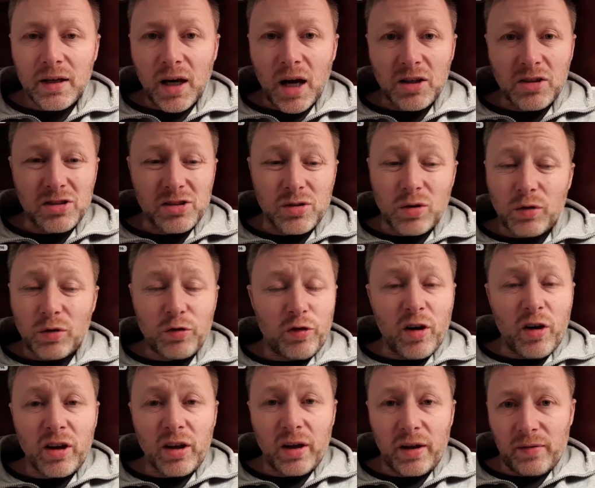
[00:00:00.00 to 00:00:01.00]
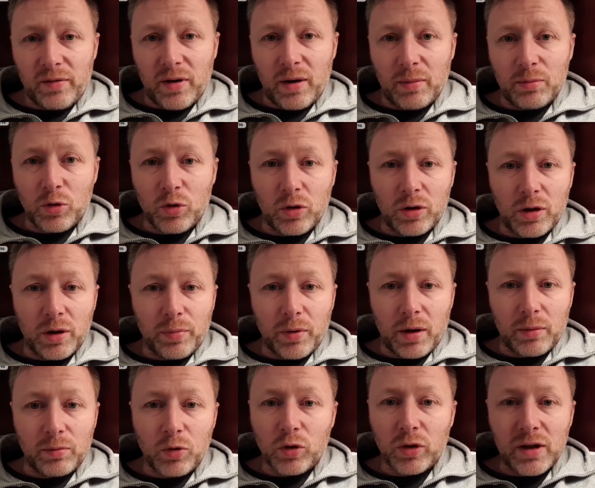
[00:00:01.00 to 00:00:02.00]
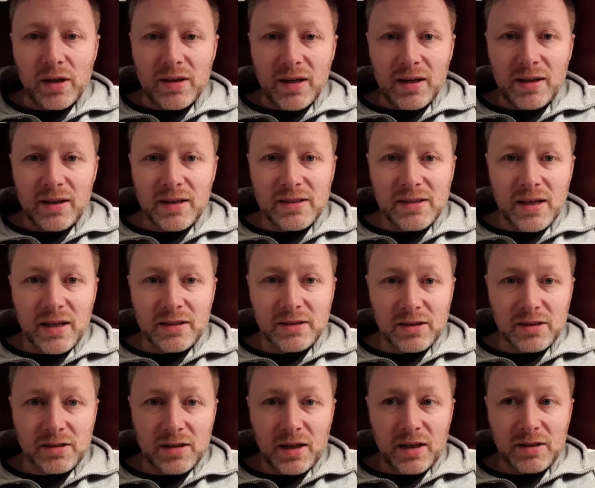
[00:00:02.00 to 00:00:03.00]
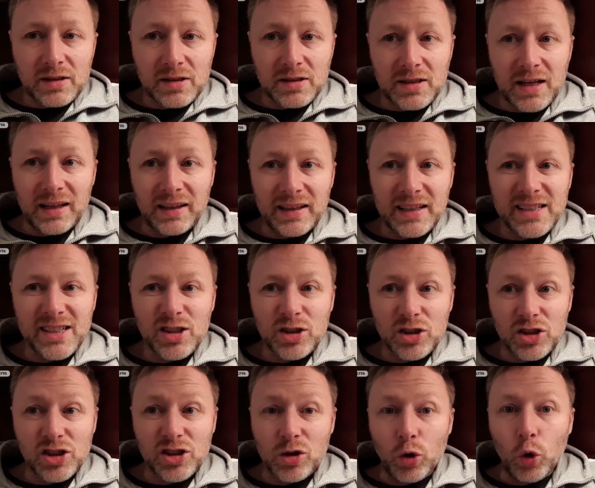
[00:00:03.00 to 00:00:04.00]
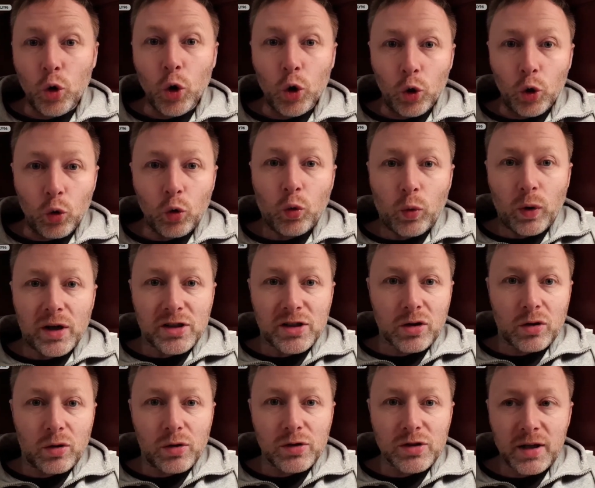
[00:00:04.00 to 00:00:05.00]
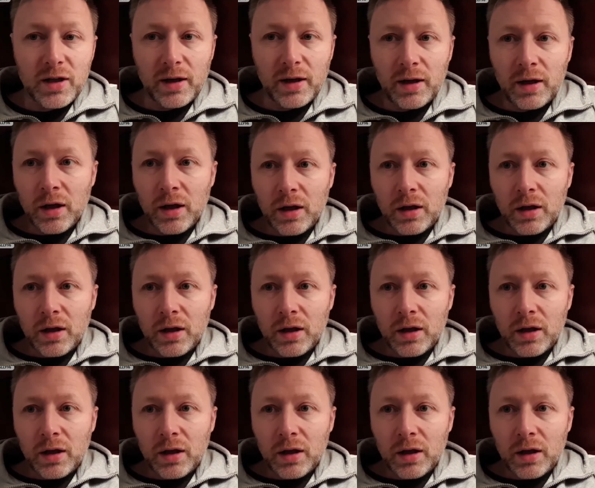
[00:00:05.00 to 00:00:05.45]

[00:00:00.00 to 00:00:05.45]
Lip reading: I just thought, fuck it, I'm not going to do these exercises, at least just now I know what is causing it.